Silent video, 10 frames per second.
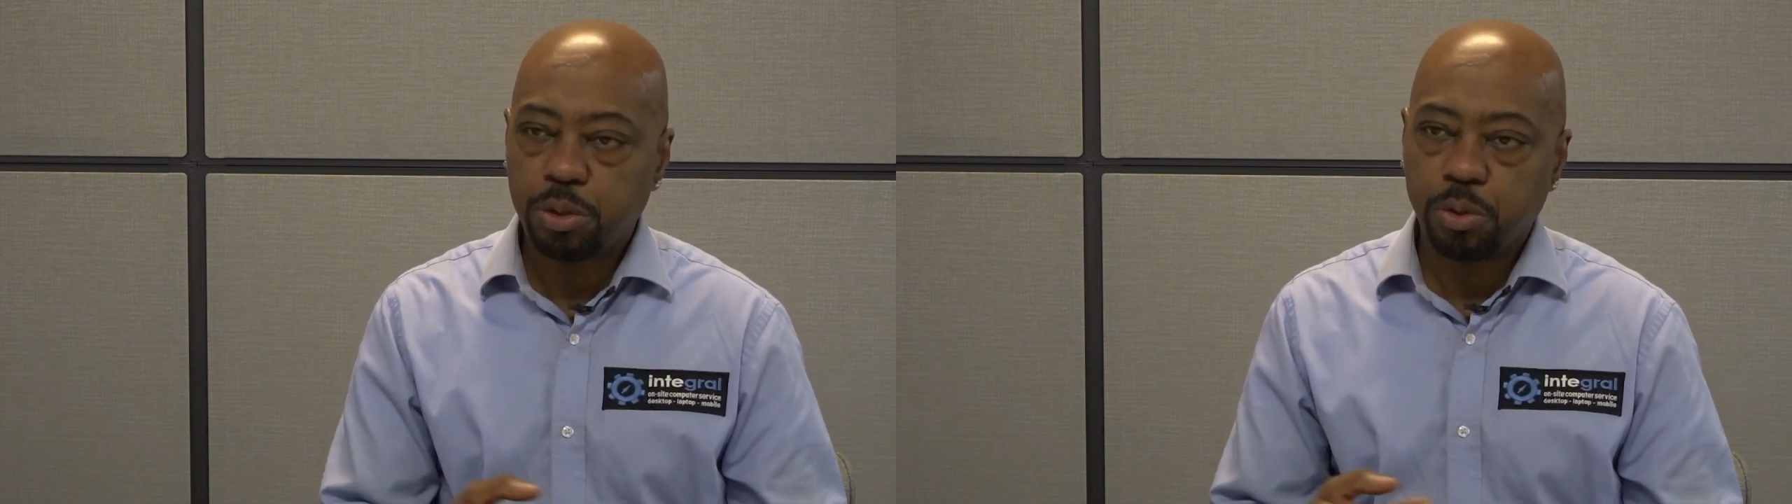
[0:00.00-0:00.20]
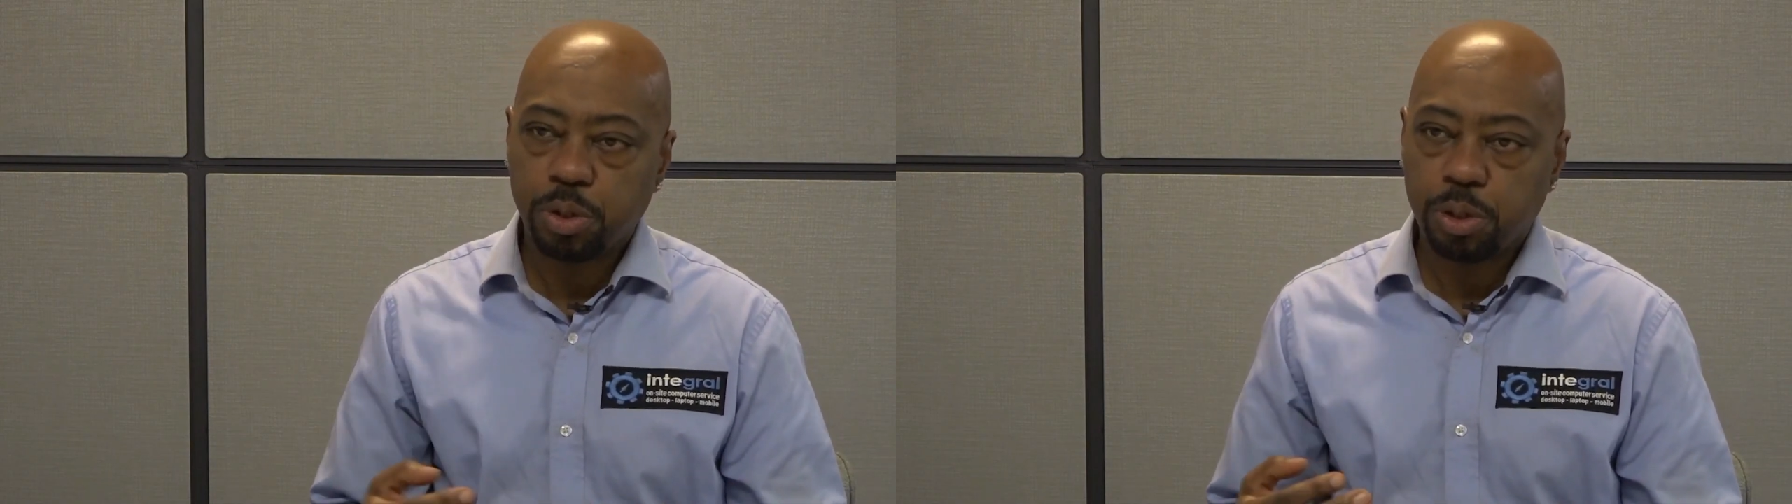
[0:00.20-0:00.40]

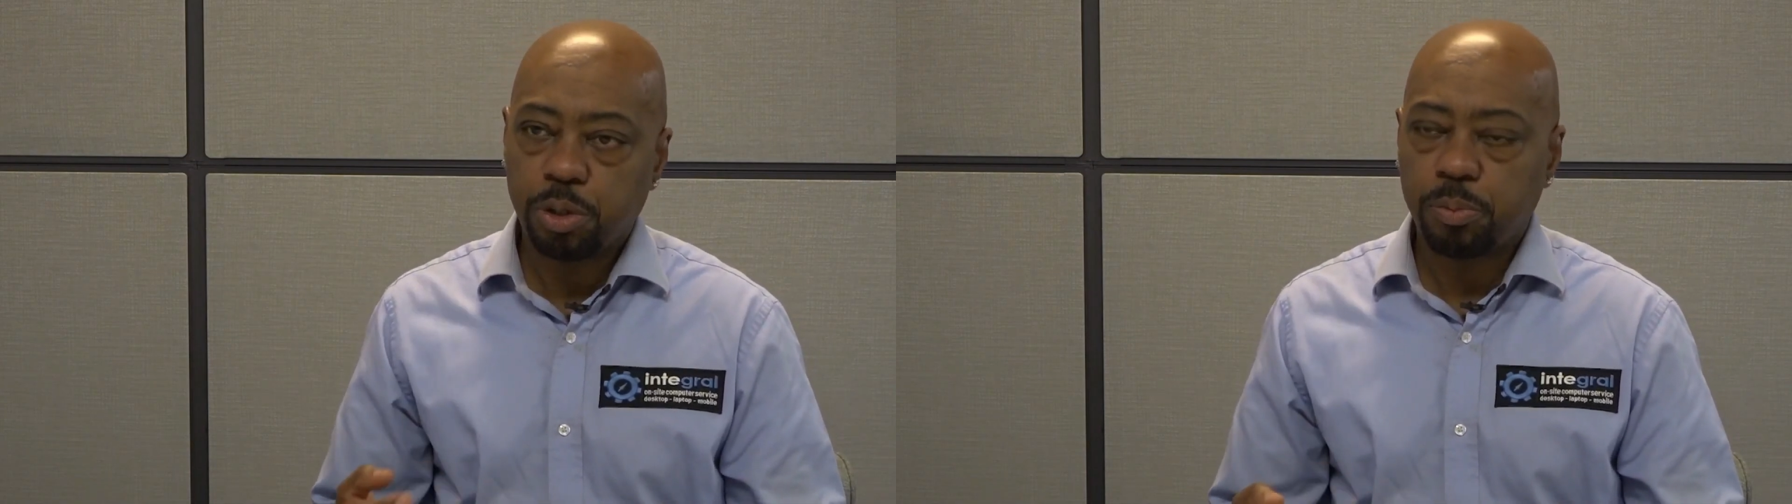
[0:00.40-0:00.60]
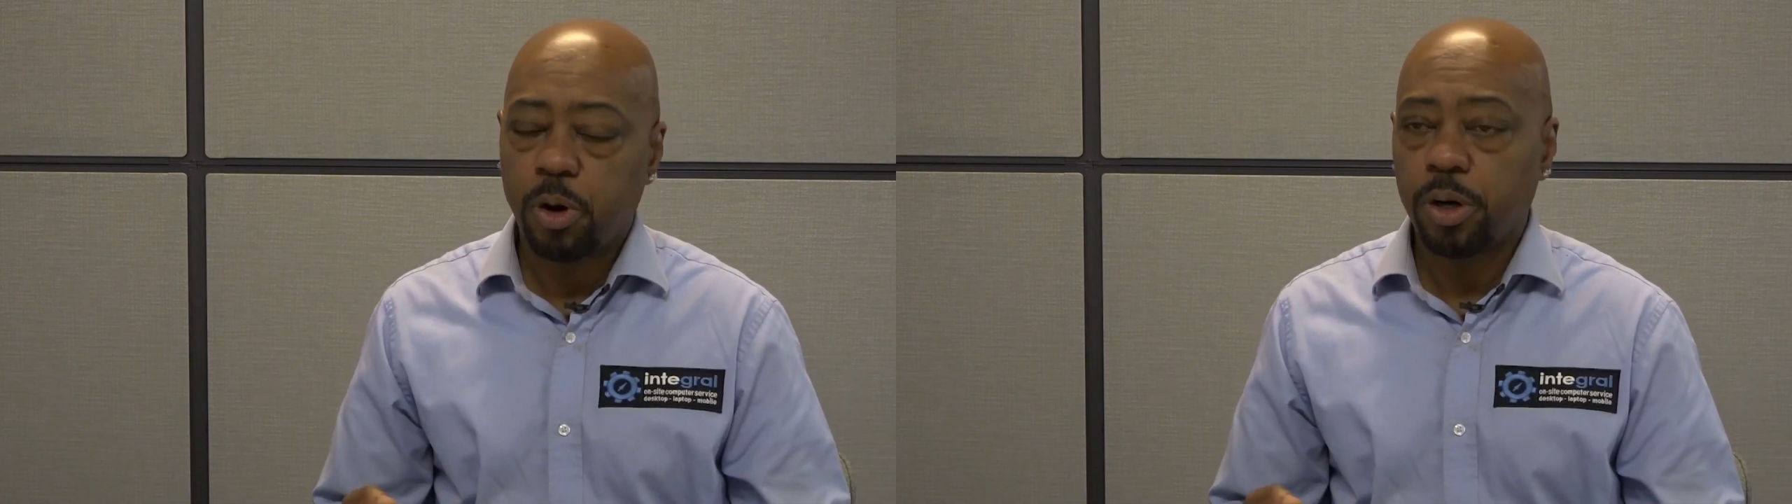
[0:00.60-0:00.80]
to a
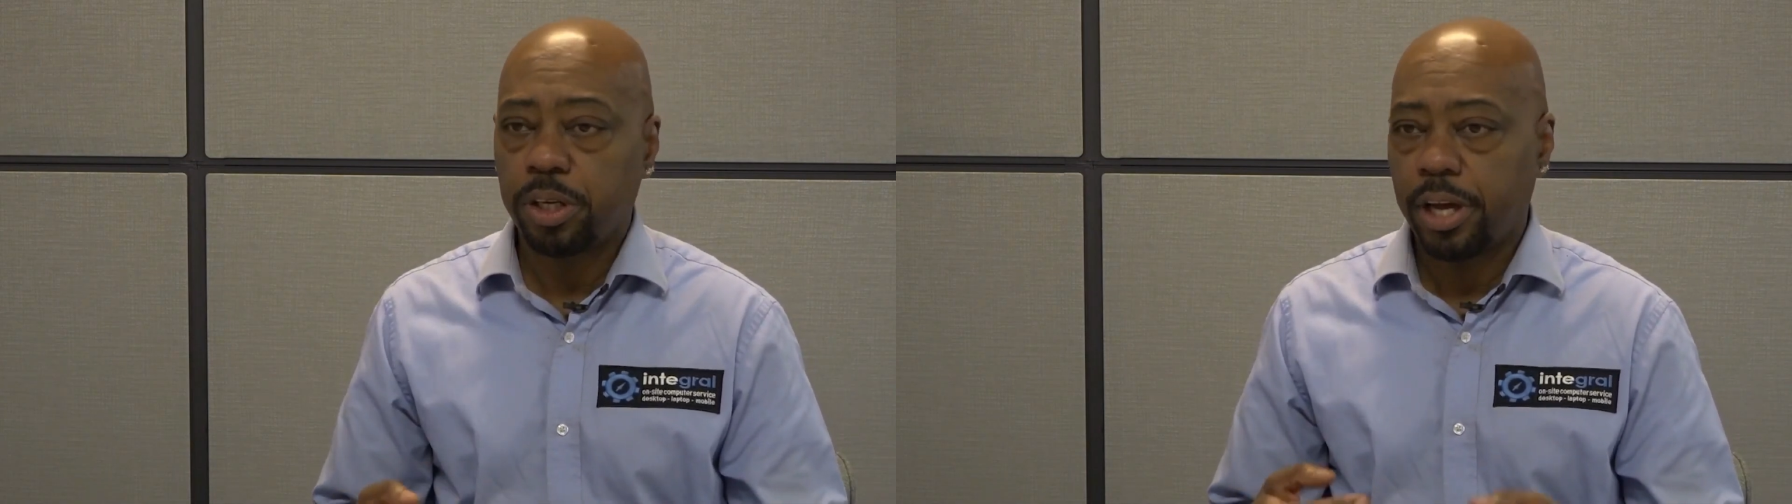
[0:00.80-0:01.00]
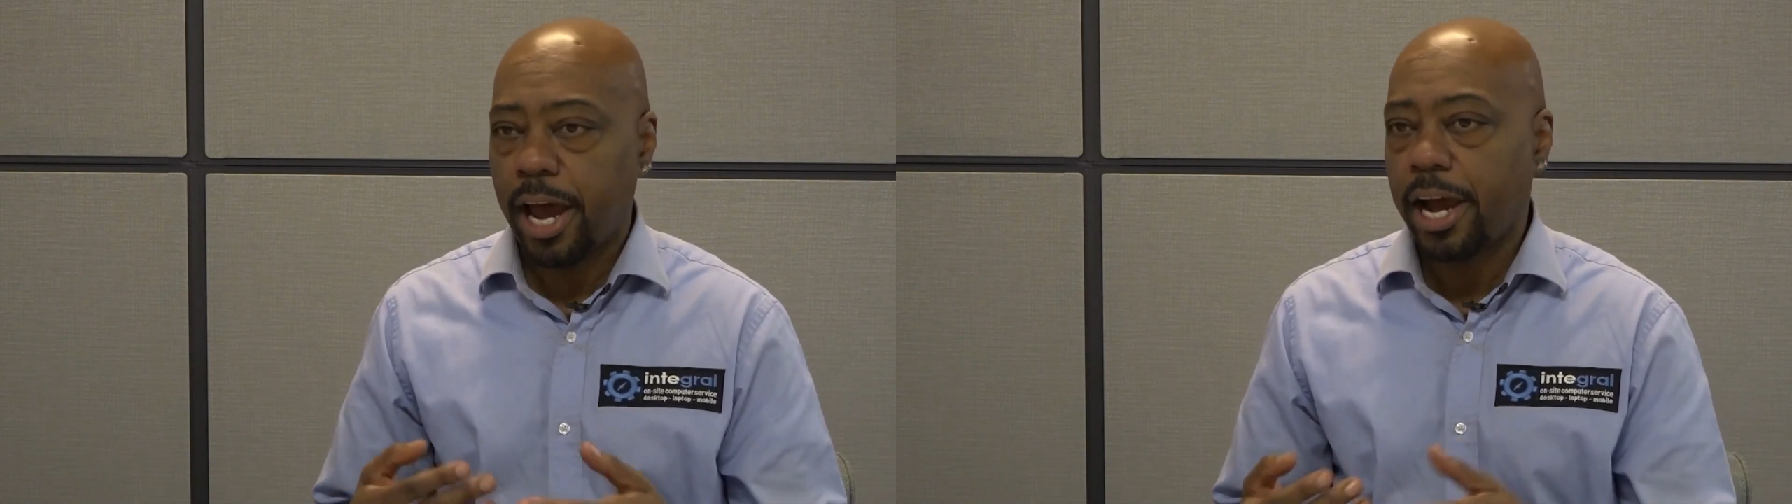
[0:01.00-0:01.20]

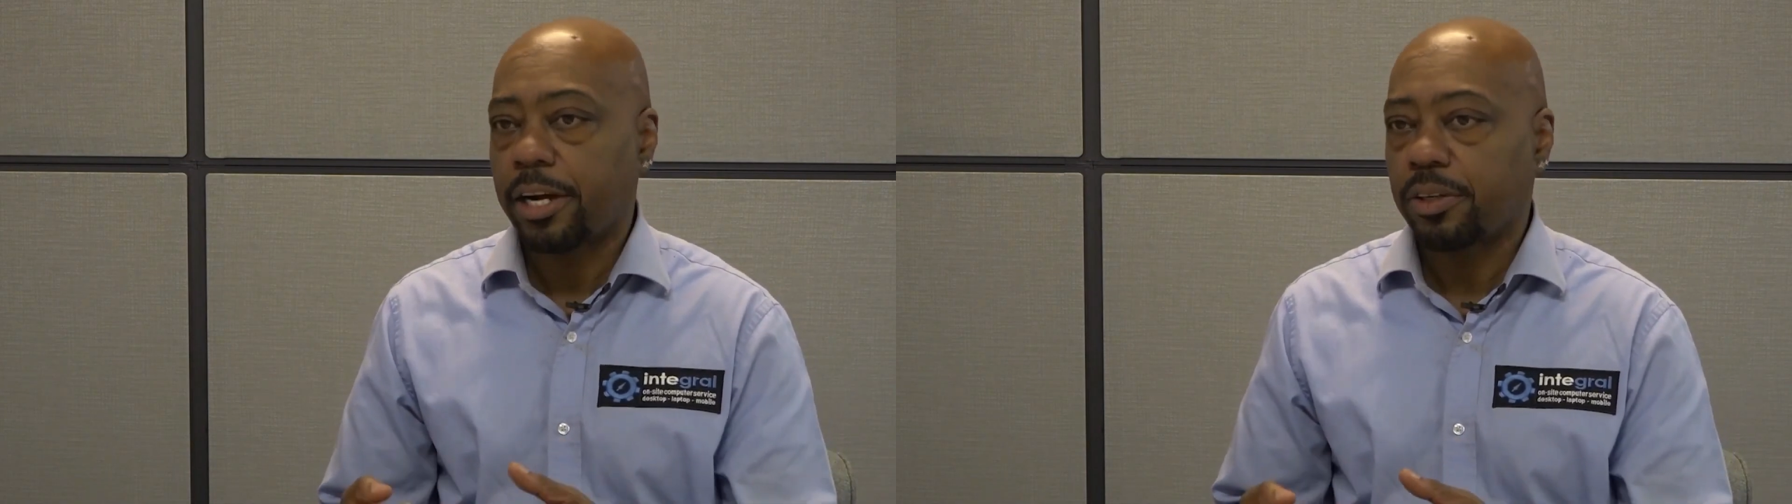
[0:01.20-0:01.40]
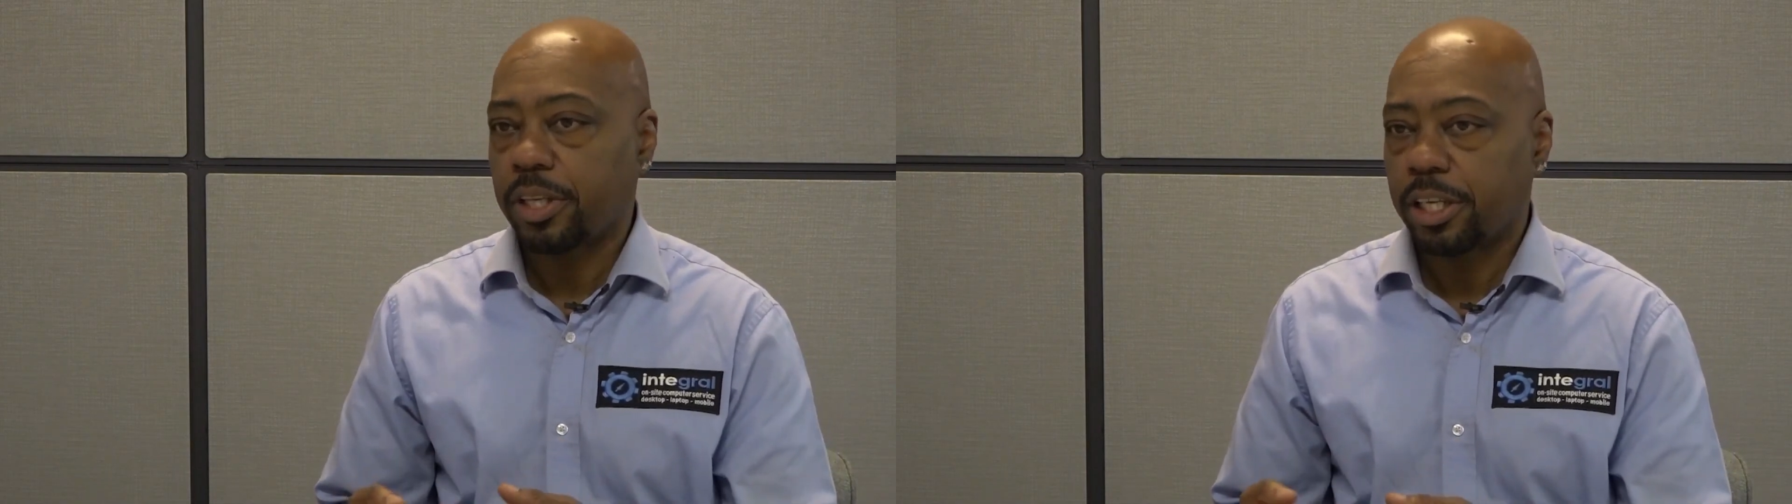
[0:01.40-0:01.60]
third-party hacker